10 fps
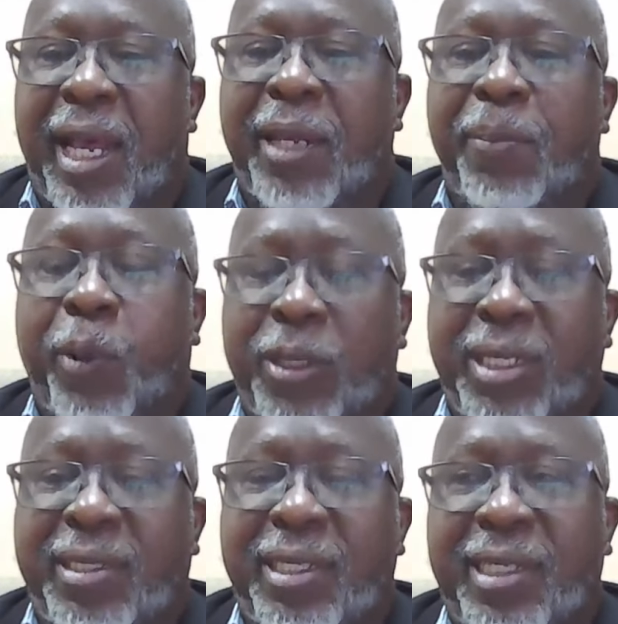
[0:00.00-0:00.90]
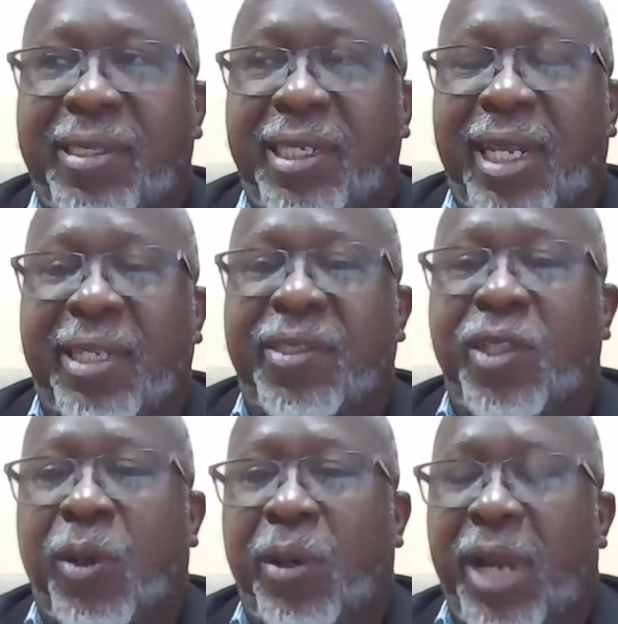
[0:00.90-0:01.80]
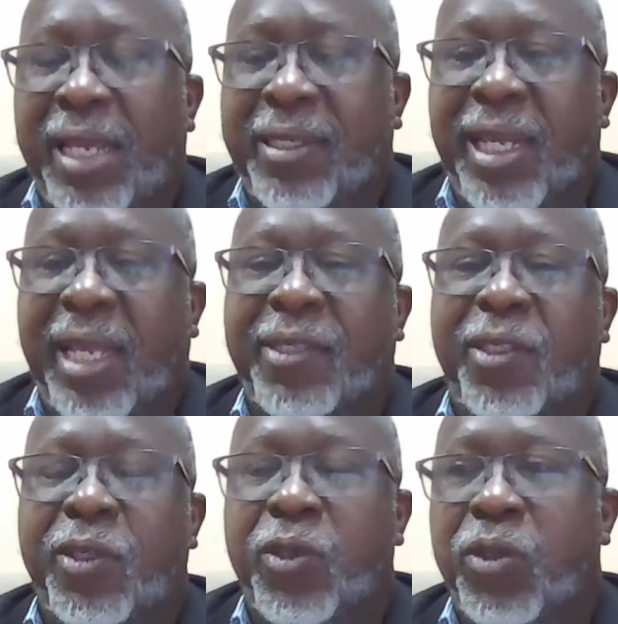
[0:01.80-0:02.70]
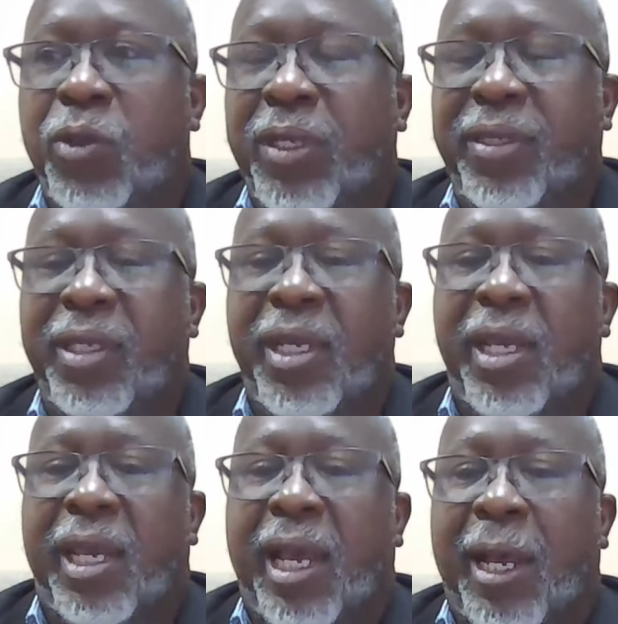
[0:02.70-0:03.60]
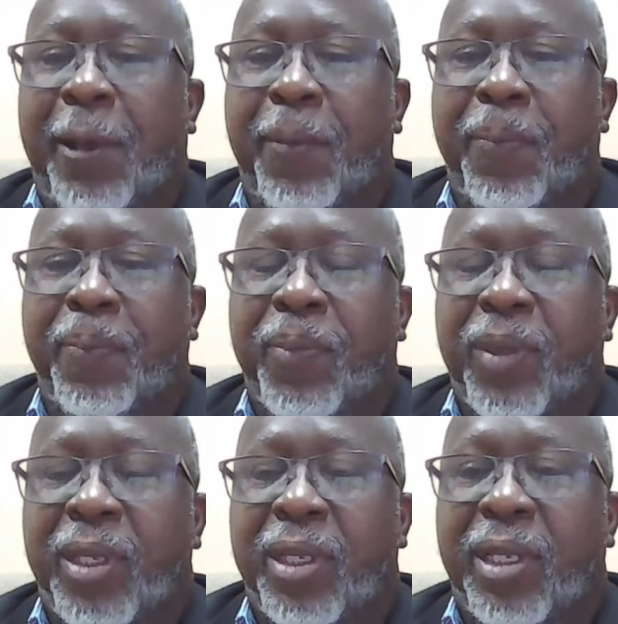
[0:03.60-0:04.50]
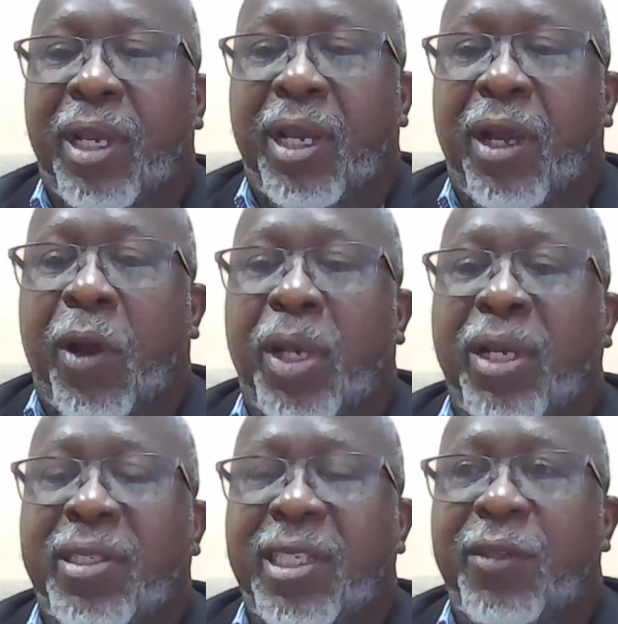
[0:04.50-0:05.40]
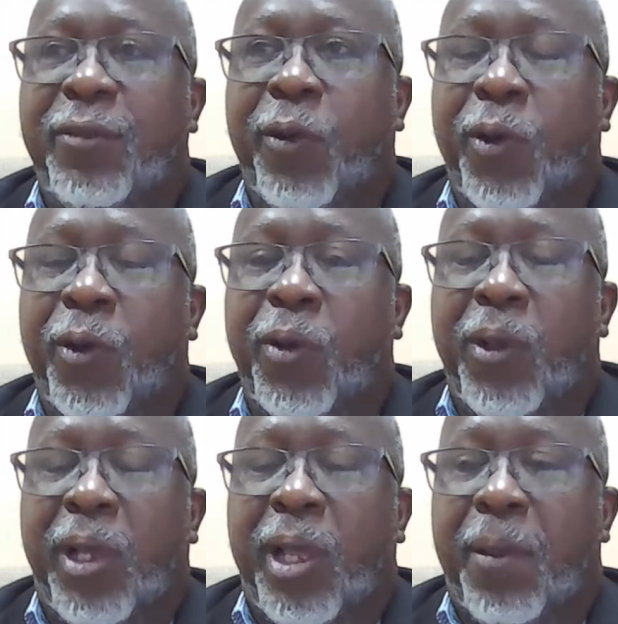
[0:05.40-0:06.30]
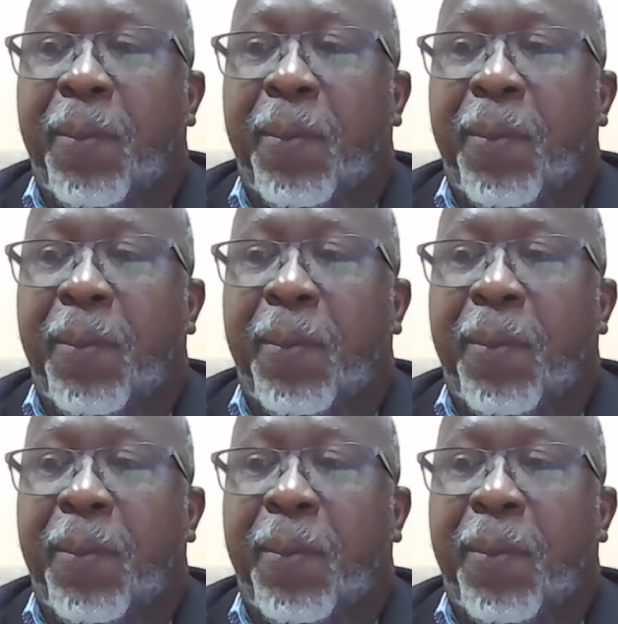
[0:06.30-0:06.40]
An important statistic that is now arising has to do with our concern for